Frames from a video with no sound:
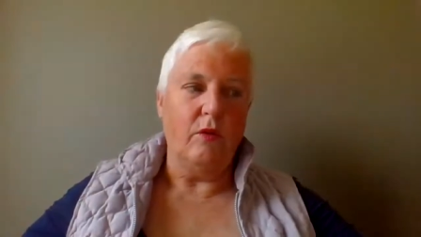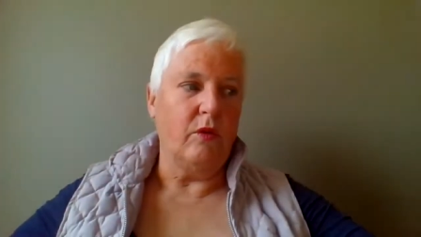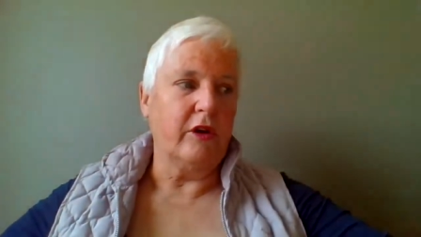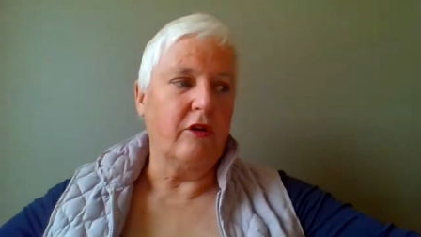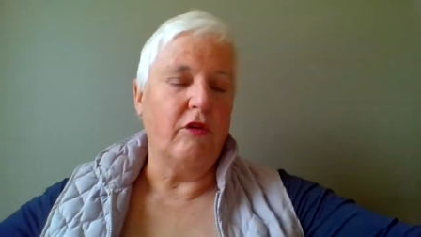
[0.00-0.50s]

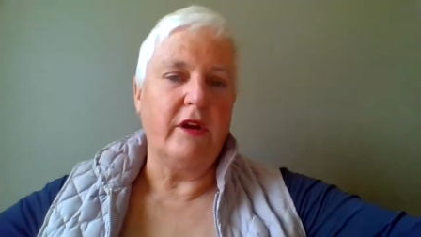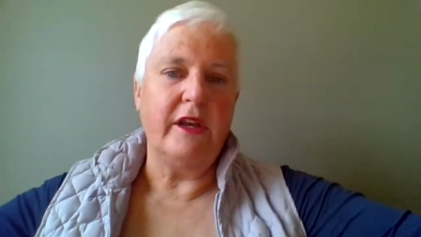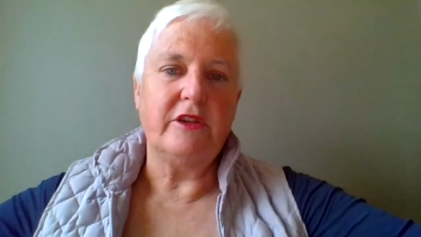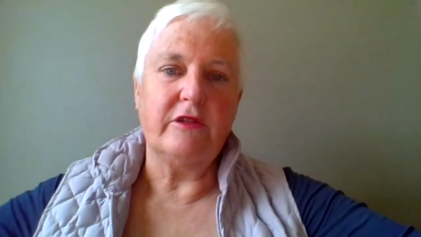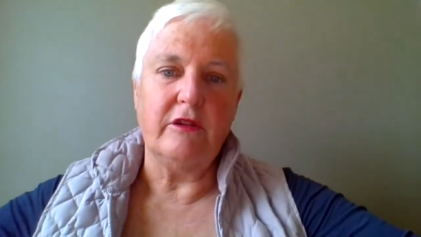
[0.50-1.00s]
we're
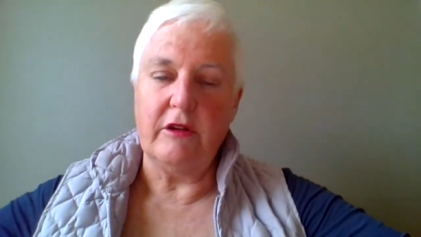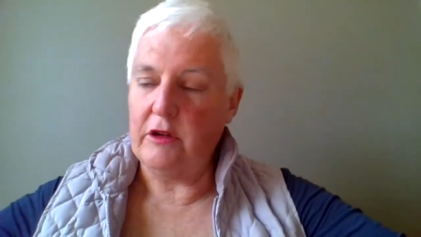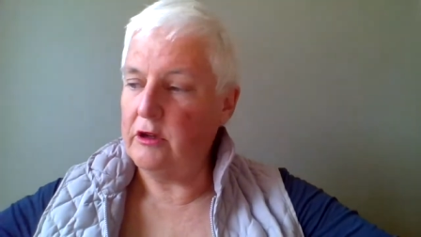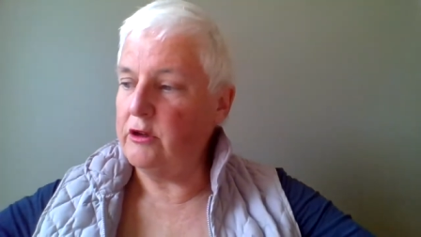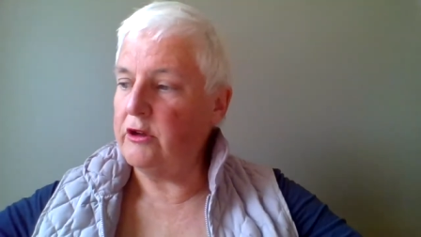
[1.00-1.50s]
going to
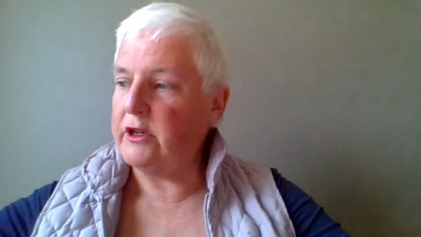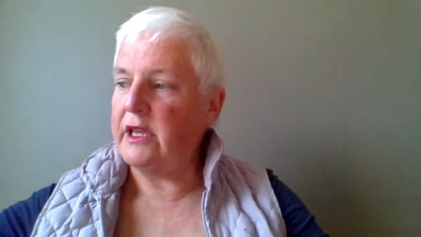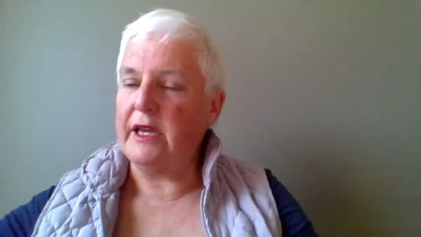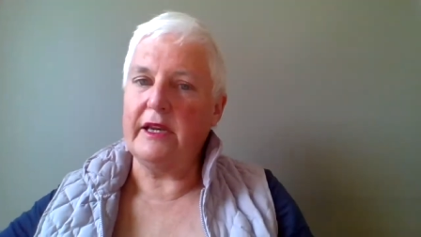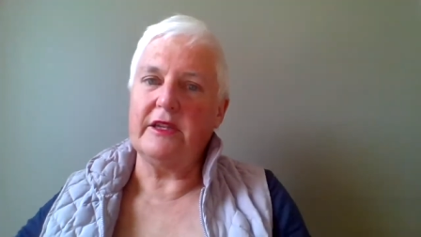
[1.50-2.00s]
look
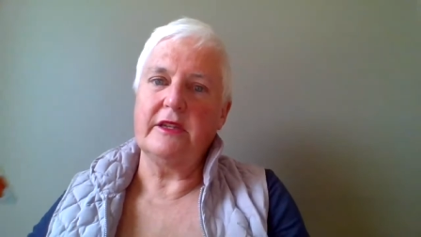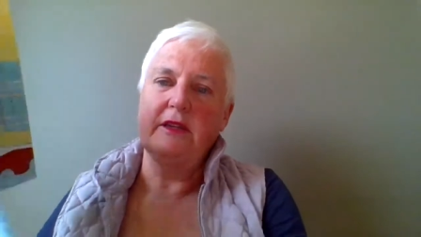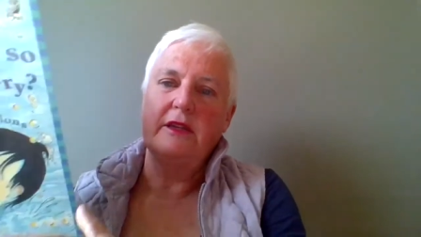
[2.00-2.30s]
at